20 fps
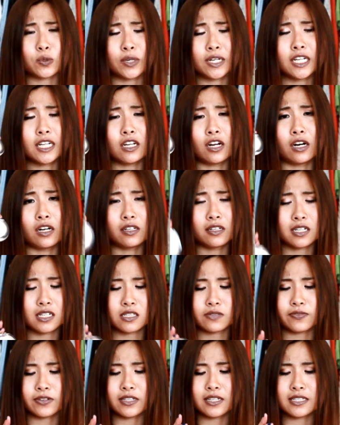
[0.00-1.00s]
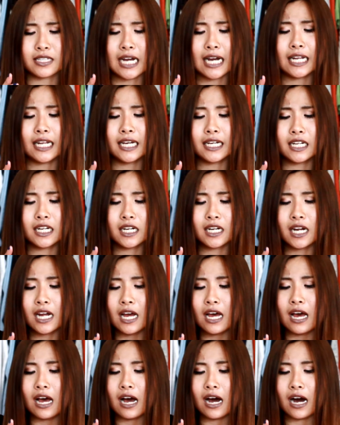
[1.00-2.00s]
$20 for this highlighter.
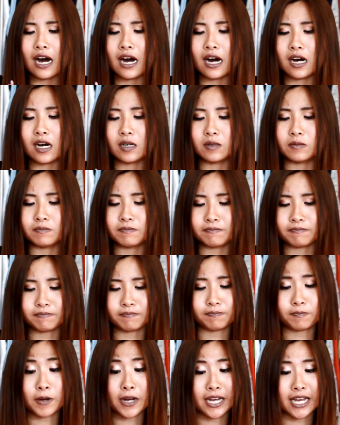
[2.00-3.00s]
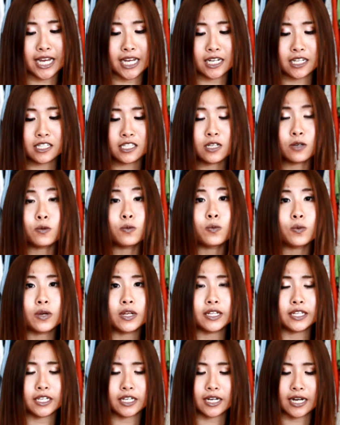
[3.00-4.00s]
Um, but it is a
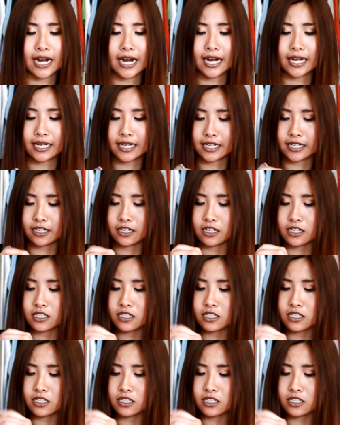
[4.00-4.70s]
really good highlighter.